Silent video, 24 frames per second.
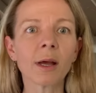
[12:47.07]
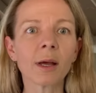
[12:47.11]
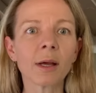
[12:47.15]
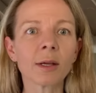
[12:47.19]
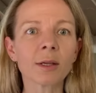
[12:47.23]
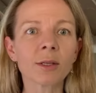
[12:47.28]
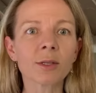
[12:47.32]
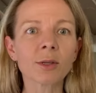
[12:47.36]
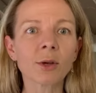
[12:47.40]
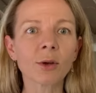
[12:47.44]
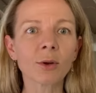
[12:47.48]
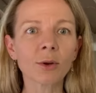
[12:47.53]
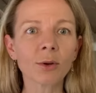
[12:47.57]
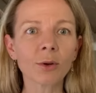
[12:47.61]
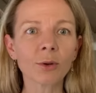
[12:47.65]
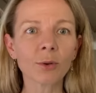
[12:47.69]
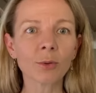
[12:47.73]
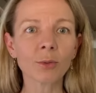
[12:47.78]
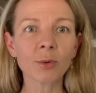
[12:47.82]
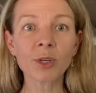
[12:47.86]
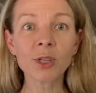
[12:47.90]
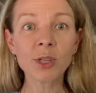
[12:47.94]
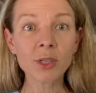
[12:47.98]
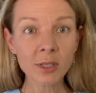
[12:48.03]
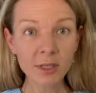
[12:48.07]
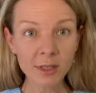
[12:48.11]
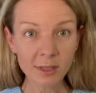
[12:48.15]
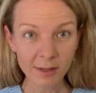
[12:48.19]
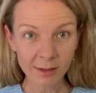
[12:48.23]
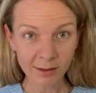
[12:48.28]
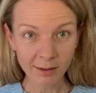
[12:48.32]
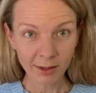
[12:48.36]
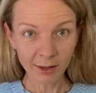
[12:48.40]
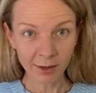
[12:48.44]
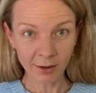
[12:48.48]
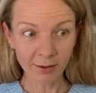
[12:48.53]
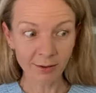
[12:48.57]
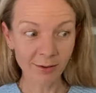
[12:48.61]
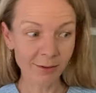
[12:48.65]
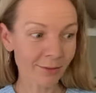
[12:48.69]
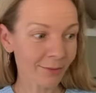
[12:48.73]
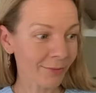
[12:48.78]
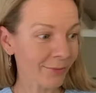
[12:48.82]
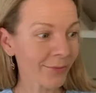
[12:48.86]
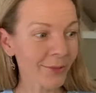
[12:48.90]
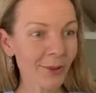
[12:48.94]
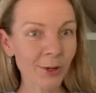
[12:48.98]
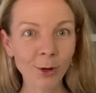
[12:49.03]
So, which is, you know,
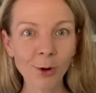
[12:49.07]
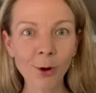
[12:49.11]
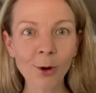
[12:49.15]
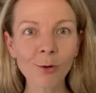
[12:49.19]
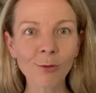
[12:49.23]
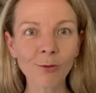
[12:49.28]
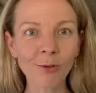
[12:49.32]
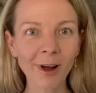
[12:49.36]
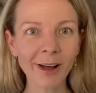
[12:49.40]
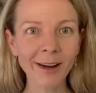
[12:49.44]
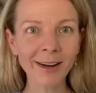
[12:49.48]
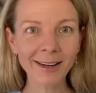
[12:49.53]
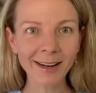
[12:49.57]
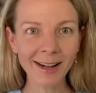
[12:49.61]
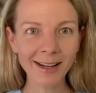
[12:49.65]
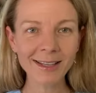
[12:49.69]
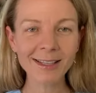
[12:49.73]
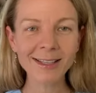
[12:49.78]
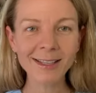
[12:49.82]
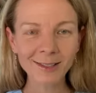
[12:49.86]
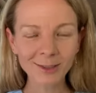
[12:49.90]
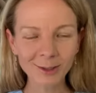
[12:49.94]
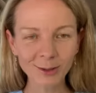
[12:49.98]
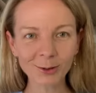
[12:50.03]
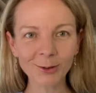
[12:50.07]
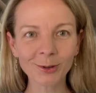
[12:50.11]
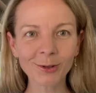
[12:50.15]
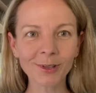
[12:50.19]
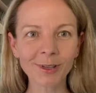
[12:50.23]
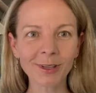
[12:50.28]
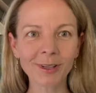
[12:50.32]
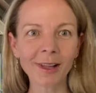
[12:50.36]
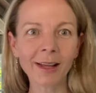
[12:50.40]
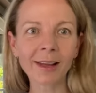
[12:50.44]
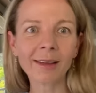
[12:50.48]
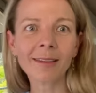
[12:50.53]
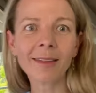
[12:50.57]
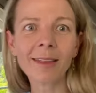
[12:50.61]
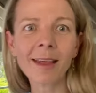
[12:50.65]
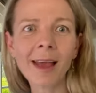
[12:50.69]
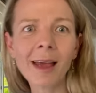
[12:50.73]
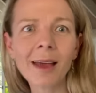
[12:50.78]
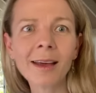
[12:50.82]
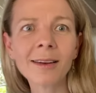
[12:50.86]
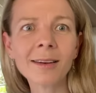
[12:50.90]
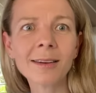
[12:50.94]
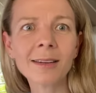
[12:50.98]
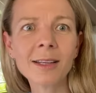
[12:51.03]
the goal, right? It has to look like
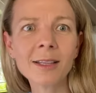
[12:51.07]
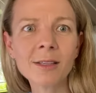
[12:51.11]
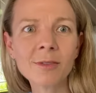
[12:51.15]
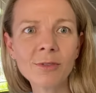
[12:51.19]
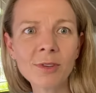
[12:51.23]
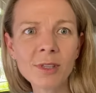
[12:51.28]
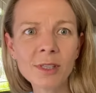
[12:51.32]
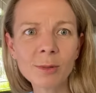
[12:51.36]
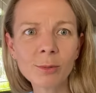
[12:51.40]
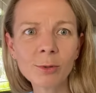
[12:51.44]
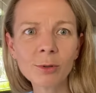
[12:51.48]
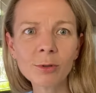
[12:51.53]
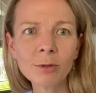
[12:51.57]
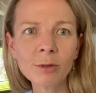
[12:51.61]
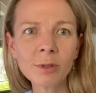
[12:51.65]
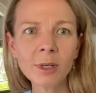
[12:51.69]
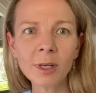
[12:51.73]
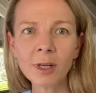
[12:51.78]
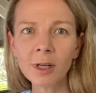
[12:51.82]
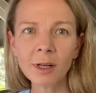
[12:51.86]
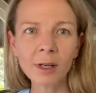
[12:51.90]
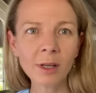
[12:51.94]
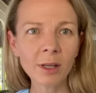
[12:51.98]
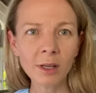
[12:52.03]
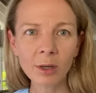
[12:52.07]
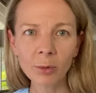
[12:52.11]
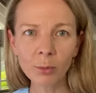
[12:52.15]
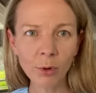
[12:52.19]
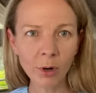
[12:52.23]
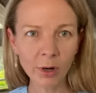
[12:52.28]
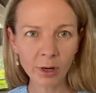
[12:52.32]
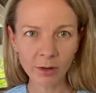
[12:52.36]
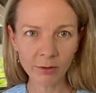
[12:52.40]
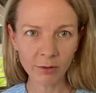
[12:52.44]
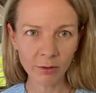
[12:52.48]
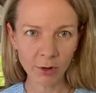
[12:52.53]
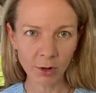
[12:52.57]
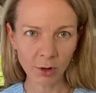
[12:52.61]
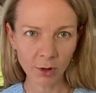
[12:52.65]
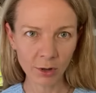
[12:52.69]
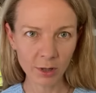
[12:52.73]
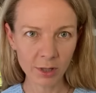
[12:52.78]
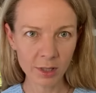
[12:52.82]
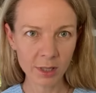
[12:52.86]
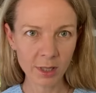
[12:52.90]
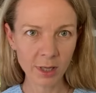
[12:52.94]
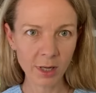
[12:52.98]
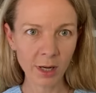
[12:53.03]
that is visible. You won't even
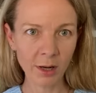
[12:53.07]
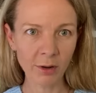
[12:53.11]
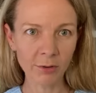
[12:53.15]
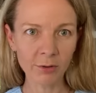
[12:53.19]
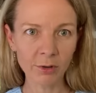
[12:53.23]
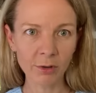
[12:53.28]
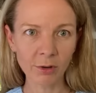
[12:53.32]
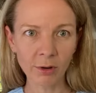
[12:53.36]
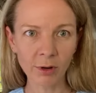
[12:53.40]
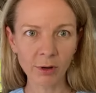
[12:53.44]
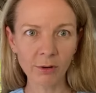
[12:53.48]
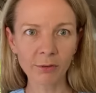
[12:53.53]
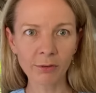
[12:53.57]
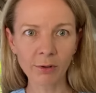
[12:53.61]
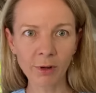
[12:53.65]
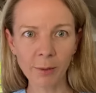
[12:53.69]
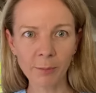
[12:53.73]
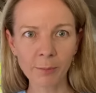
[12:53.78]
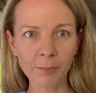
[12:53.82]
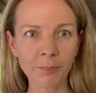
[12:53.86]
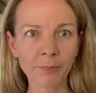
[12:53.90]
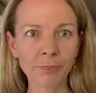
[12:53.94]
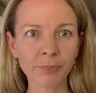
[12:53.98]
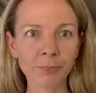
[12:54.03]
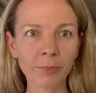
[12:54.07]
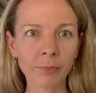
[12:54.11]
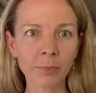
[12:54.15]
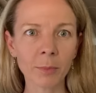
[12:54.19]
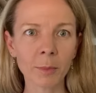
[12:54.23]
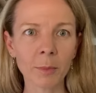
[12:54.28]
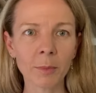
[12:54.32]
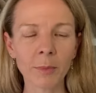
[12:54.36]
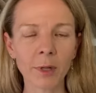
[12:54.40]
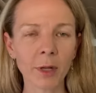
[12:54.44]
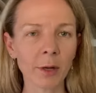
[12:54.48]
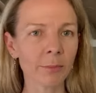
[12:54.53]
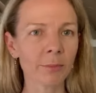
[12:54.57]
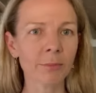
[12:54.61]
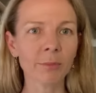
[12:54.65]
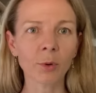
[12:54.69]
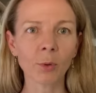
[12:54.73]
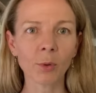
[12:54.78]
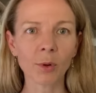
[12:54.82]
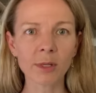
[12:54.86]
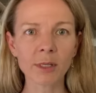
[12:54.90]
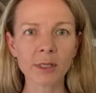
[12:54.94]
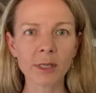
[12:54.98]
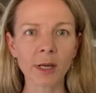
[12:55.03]
notice it after I've, yeah, you
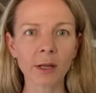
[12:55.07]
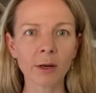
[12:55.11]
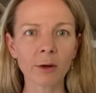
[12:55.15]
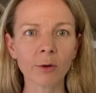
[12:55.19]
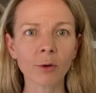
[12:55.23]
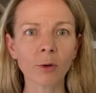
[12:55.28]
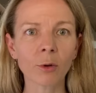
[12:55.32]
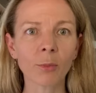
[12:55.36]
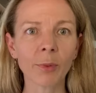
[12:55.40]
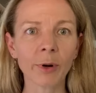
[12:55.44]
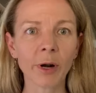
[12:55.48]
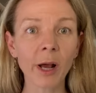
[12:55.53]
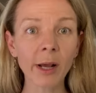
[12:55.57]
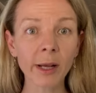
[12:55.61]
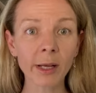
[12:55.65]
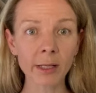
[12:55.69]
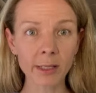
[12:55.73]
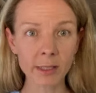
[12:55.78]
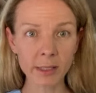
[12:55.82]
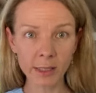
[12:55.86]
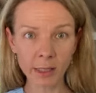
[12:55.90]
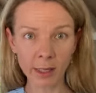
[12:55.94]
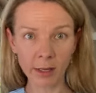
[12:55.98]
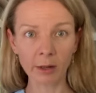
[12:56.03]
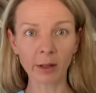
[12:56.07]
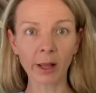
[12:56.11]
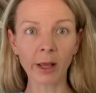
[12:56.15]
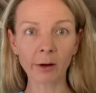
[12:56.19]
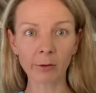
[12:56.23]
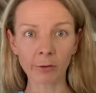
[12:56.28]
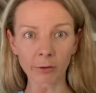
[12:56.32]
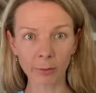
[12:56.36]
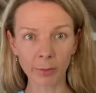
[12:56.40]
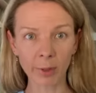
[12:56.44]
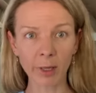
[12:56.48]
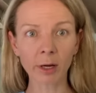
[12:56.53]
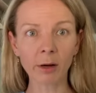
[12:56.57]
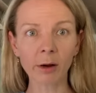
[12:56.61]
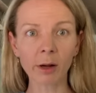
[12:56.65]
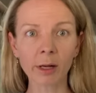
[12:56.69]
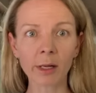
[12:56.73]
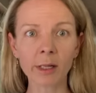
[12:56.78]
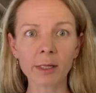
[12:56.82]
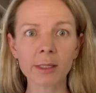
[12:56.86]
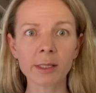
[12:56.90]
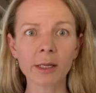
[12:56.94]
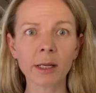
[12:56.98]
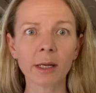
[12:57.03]
won't see it at all, but I can see it like from here. I
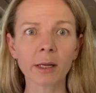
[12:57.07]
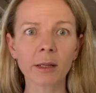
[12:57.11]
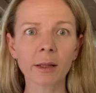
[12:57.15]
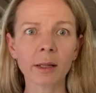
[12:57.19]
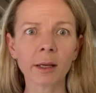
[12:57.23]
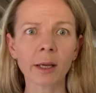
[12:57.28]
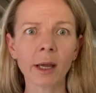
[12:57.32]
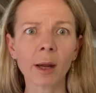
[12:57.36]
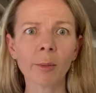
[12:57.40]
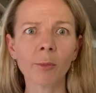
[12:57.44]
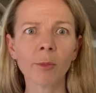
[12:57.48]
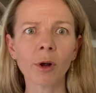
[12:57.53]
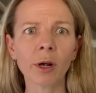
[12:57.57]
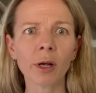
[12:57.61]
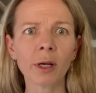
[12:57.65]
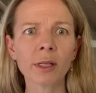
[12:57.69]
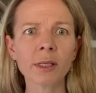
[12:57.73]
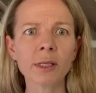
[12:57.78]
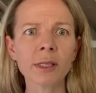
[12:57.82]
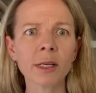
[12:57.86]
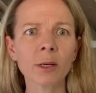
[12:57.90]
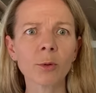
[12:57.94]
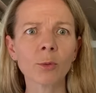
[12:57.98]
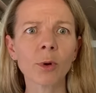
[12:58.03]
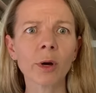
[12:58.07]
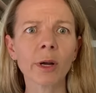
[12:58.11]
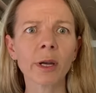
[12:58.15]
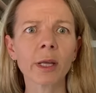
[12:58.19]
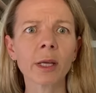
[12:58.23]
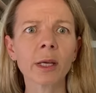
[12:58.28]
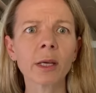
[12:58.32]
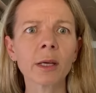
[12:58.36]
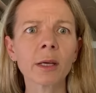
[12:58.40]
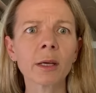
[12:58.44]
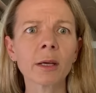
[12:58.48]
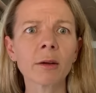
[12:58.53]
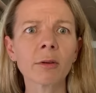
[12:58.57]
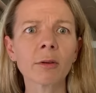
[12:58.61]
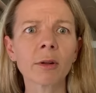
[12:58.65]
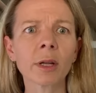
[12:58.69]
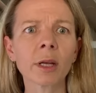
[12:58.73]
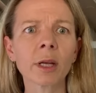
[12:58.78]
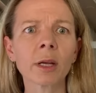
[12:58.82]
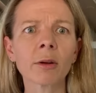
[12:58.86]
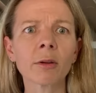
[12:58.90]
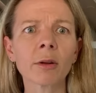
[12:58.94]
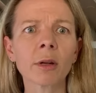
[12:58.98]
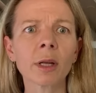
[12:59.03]
can see it in the camera. I can see one here and
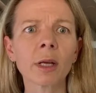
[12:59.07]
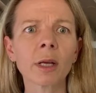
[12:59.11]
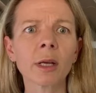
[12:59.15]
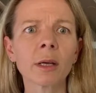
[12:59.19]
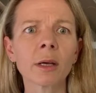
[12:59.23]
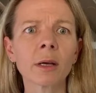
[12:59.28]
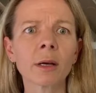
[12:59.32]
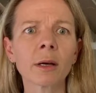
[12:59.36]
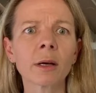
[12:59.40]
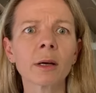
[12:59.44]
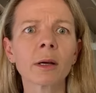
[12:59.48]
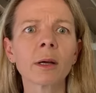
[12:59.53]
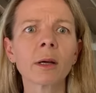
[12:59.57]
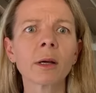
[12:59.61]
here and here.